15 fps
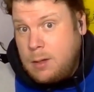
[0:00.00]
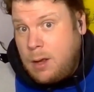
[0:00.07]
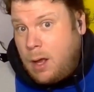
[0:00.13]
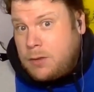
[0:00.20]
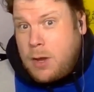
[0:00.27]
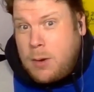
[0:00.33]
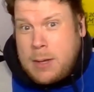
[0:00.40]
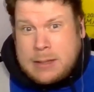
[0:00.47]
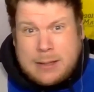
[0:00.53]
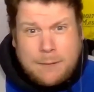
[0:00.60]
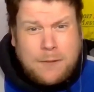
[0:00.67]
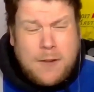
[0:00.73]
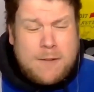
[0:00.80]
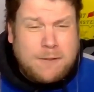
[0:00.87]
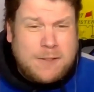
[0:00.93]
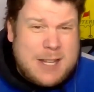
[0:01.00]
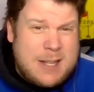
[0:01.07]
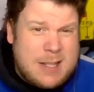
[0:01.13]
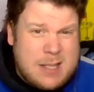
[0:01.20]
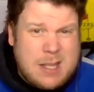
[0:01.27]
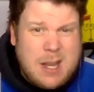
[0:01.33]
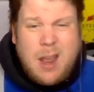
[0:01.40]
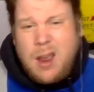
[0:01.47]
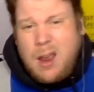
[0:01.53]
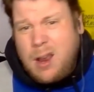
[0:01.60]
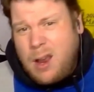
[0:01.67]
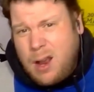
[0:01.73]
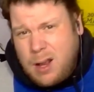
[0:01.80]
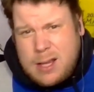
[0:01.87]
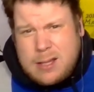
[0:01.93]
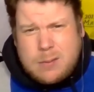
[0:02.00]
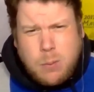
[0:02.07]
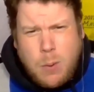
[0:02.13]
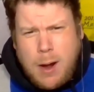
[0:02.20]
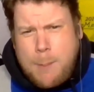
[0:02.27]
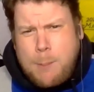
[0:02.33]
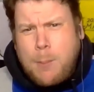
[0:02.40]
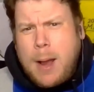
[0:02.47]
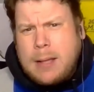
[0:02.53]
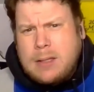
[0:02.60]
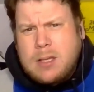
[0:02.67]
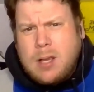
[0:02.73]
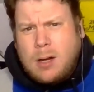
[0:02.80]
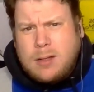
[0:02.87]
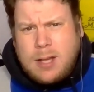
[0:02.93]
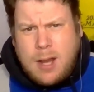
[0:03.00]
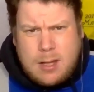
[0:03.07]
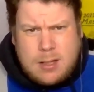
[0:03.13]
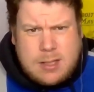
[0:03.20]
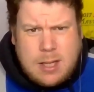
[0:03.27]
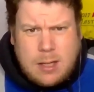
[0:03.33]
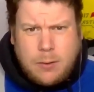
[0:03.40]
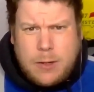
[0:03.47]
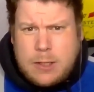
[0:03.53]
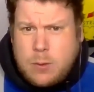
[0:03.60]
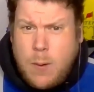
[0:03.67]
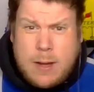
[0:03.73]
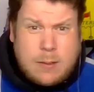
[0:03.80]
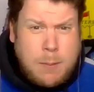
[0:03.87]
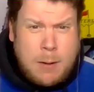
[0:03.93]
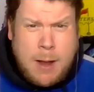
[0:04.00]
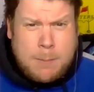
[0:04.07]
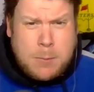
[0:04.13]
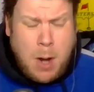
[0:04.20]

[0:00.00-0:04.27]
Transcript: Although at the 50s is where I might start to consider each ways, but I'm